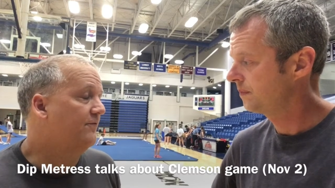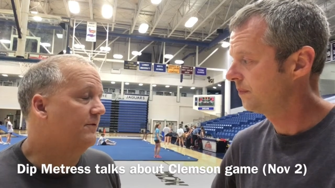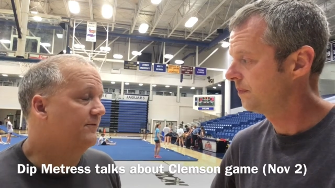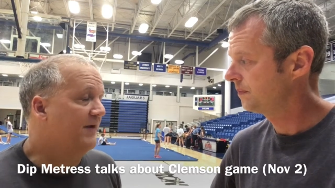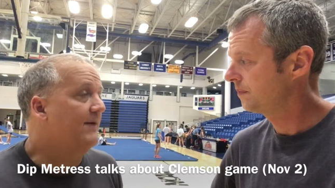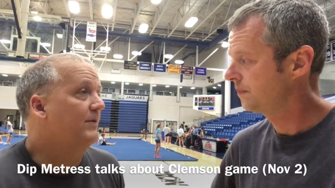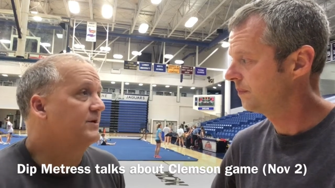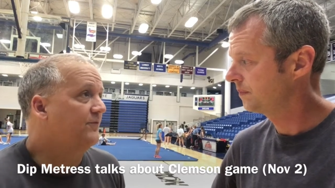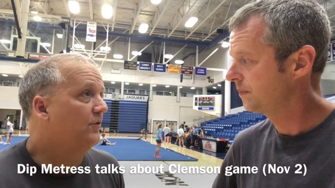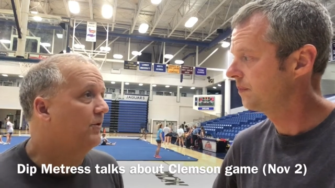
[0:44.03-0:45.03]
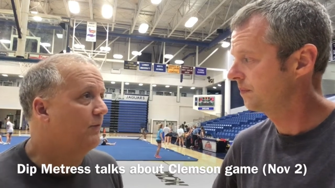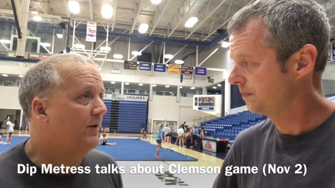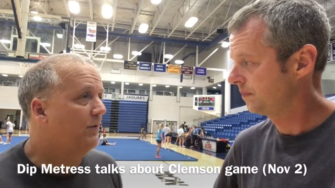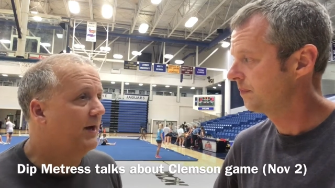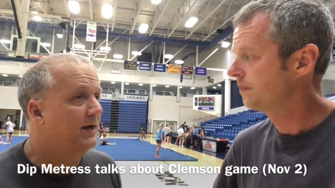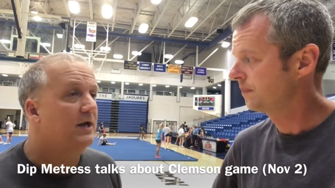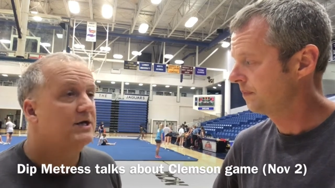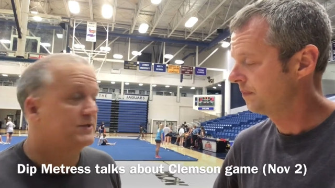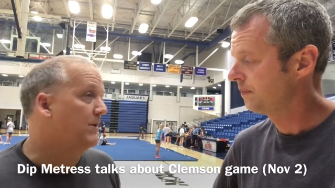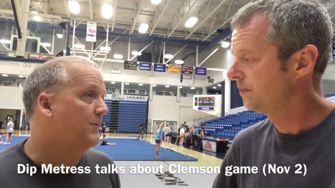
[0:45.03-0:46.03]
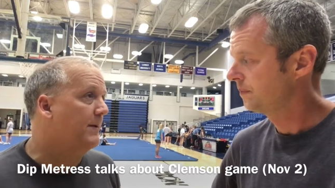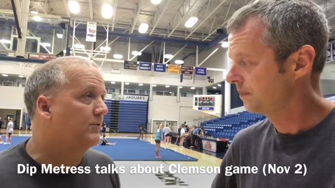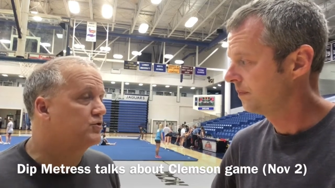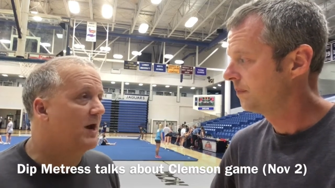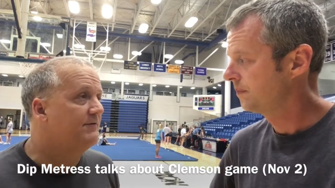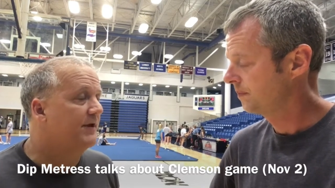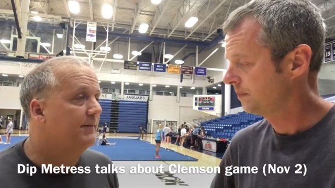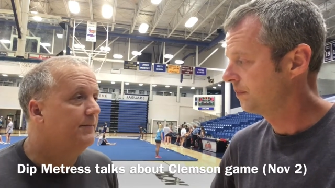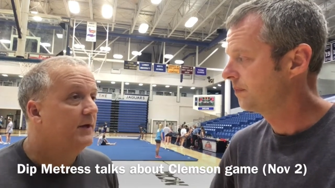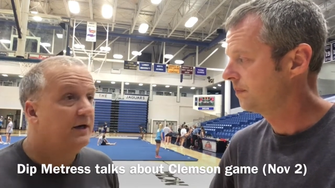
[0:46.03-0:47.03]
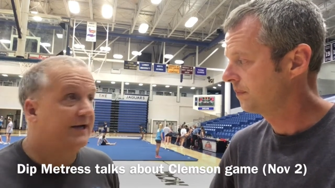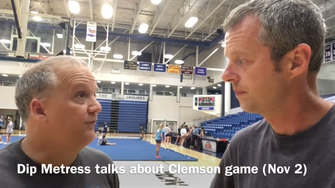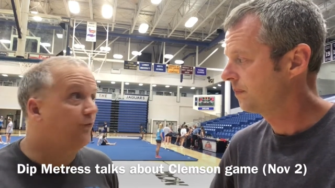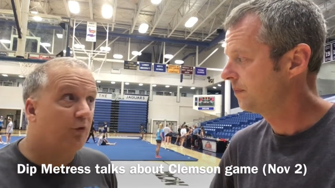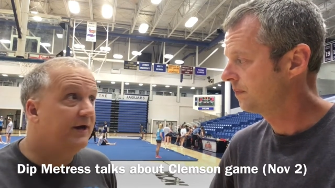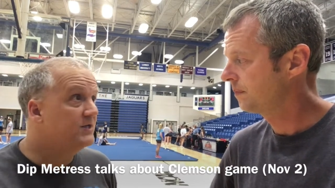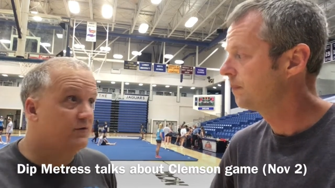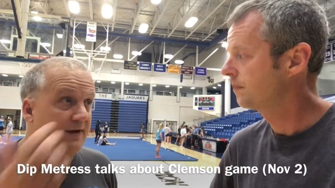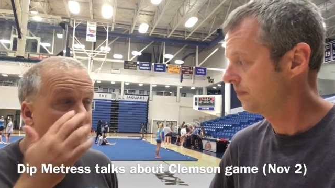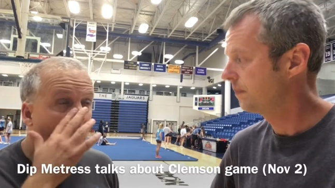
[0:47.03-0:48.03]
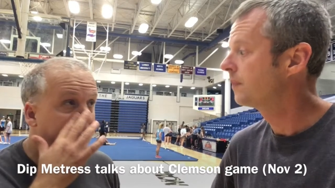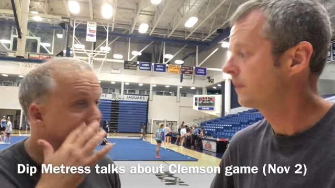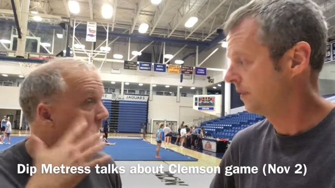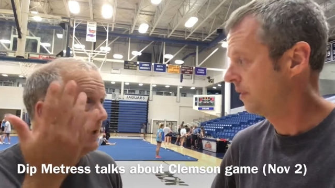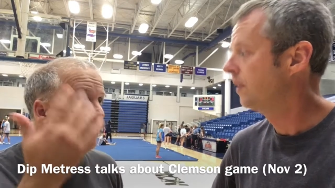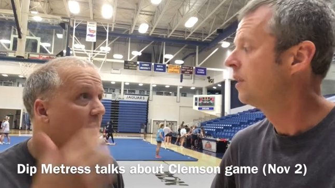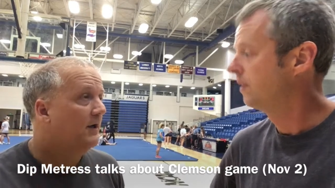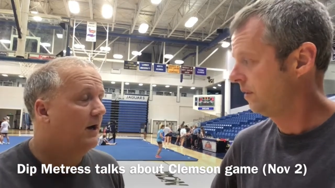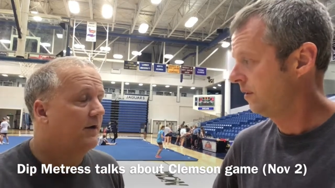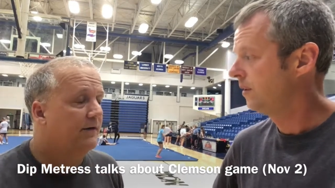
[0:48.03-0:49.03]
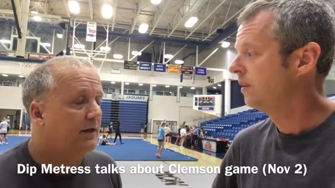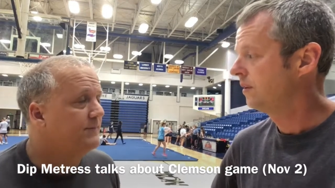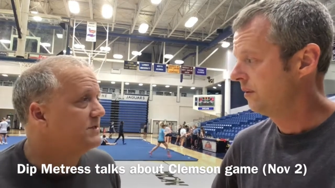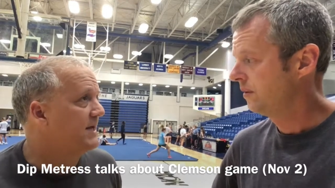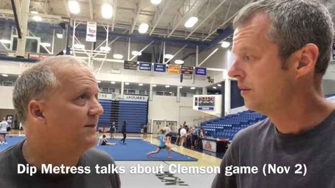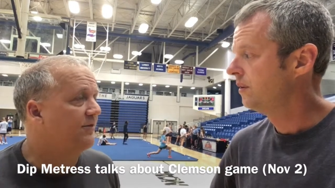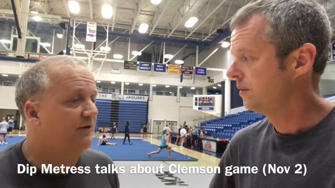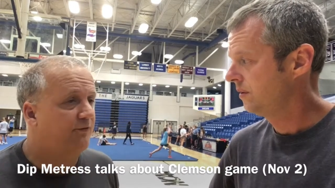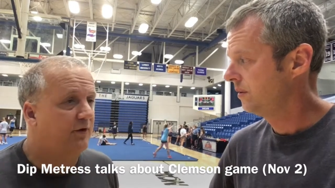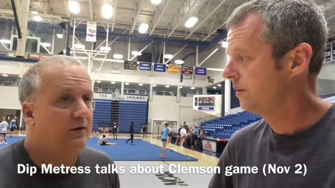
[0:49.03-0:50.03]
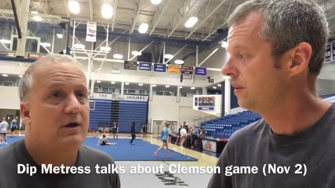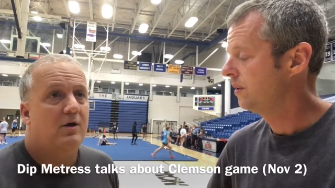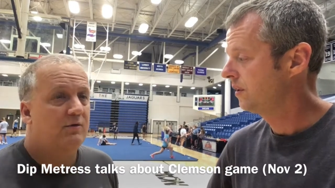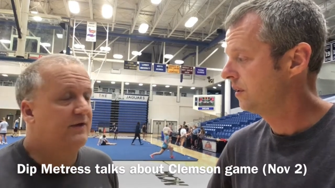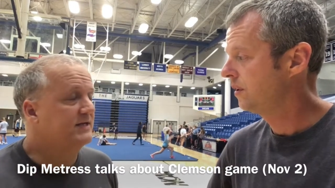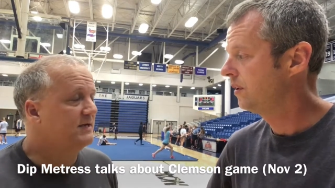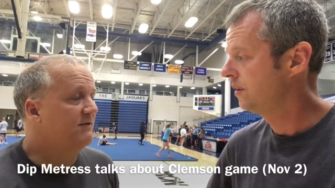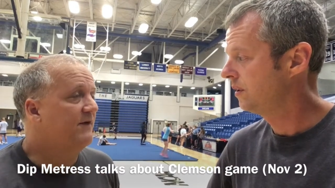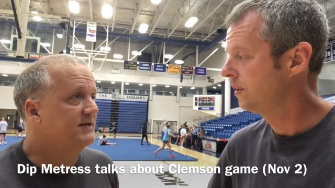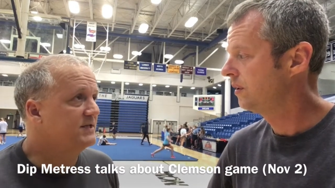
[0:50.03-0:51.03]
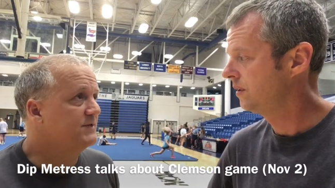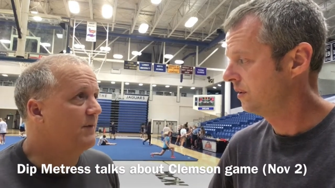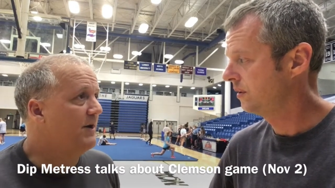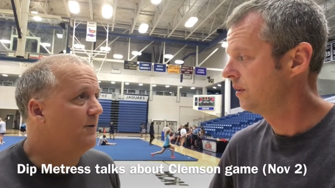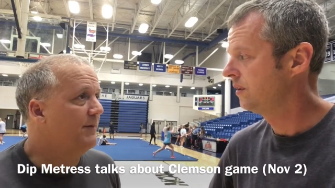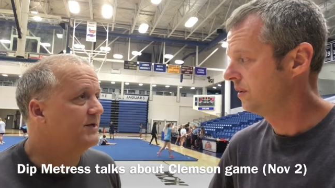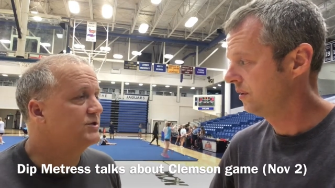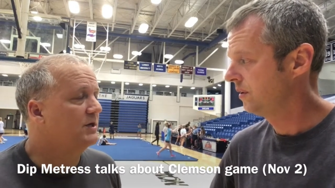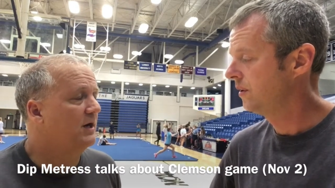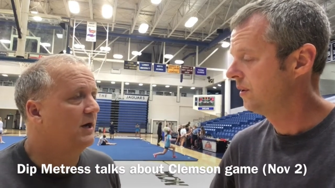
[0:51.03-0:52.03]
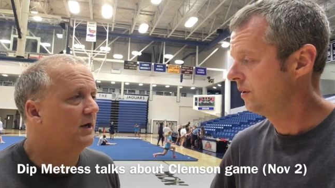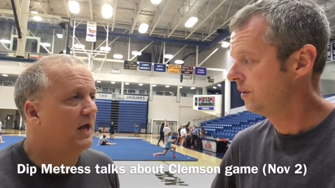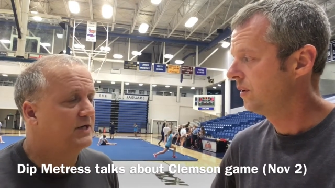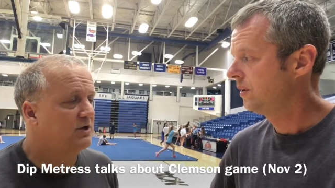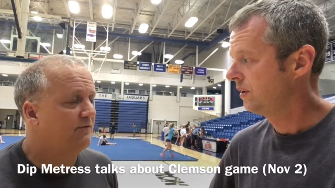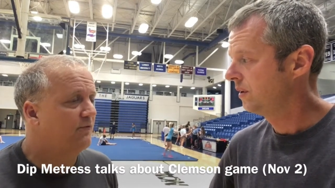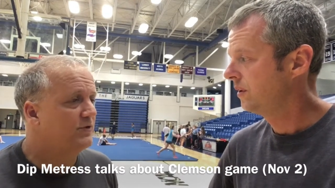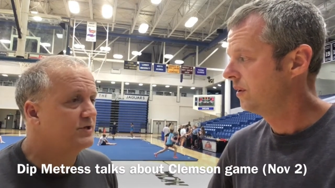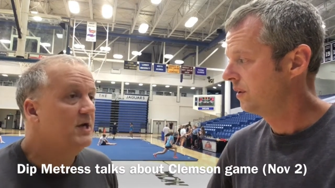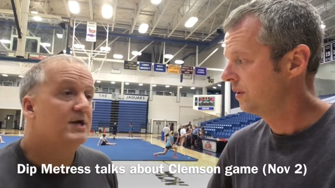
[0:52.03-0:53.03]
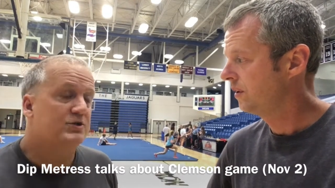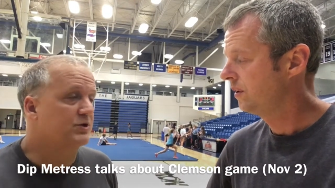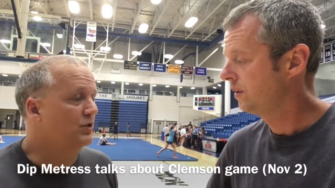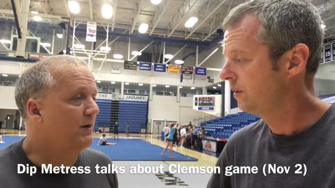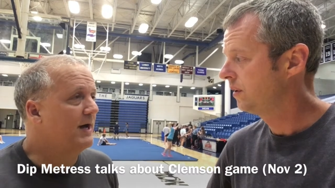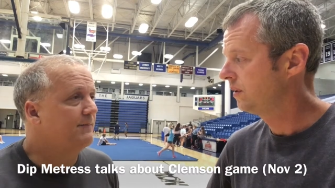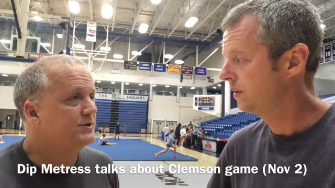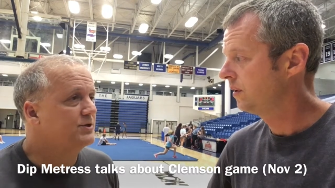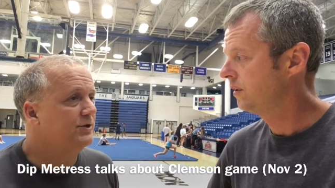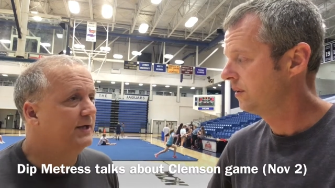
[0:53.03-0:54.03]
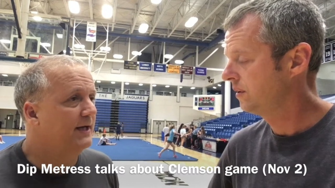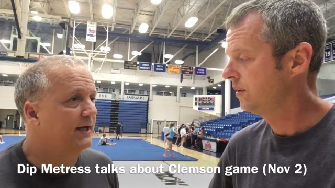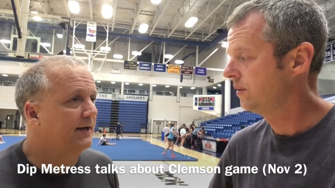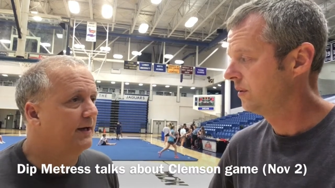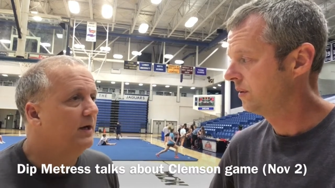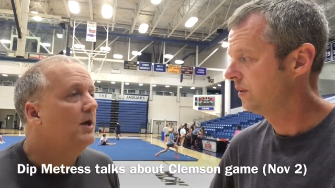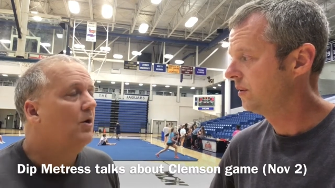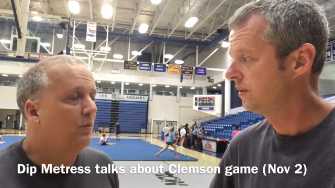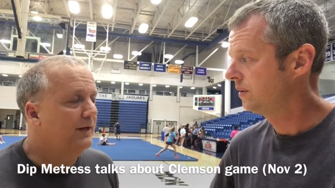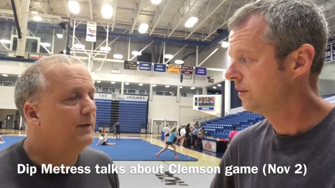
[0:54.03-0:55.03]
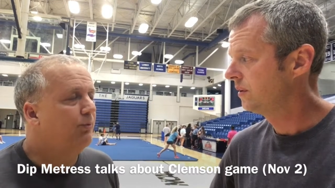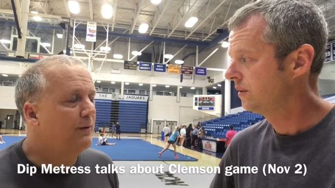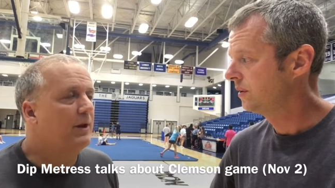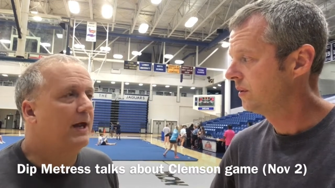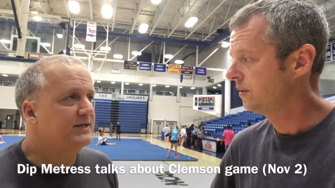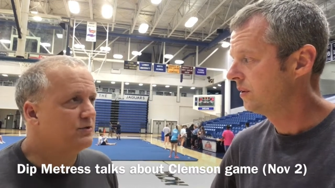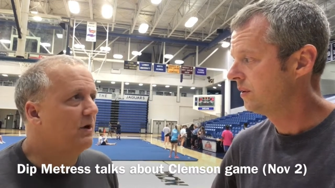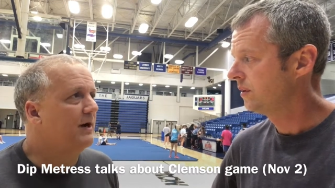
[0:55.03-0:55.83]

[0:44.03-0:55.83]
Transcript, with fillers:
Speaker 1: a fan bus full up right away. Some other people driving up. It's free, so if anyone wants to come, uh, Clemson's getting the thing free. We've got 75 seats behind our bench uh, locked off for us, so it's a great opportunity, and uh, we need to play when the lights are